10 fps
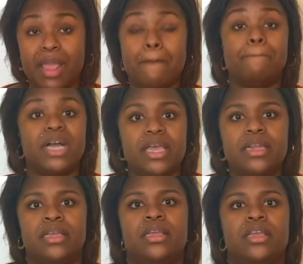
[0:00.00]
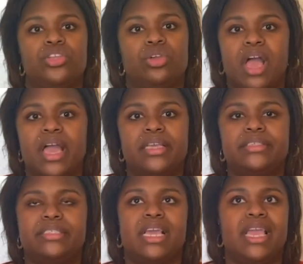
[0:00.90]
But you guys,
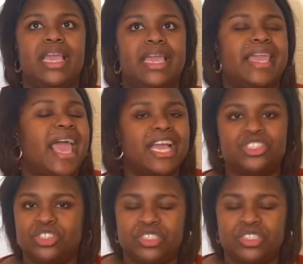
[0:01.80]
it can't just